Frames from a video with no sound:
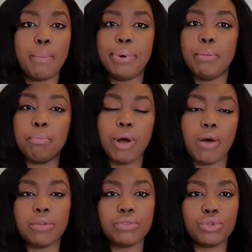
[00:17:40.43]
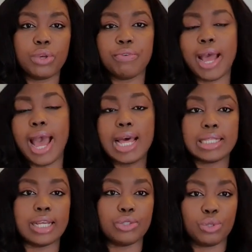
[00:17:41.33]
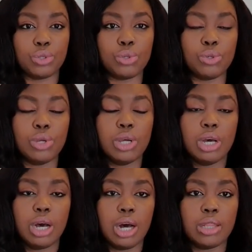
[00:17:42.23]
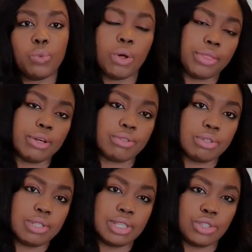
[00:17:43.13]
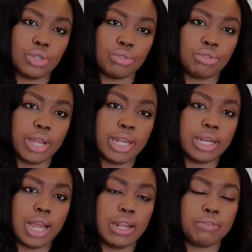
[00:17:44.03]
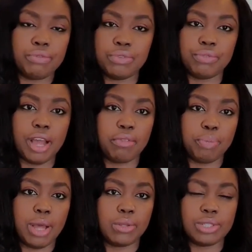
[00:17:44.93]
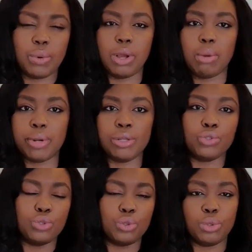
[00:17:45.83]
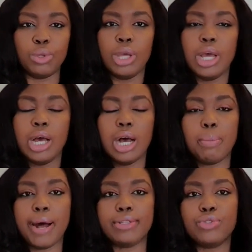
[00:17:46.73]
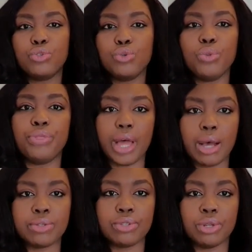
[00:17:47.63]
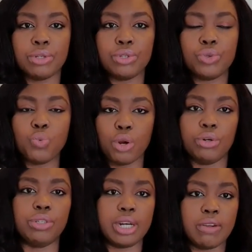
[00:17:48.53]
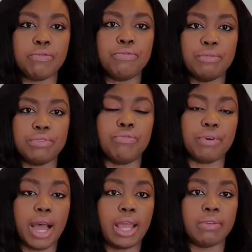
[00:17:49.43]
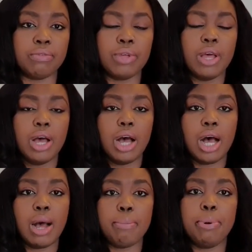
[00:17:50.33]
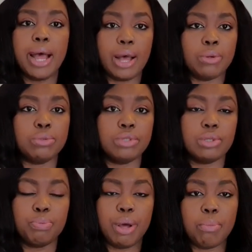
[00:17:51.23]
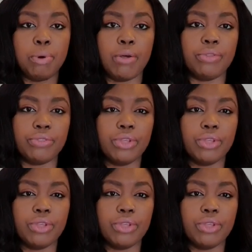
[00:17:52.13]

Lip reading: per month. So if I add that to the £1,655, that will come down to about £2,155 pounds per month.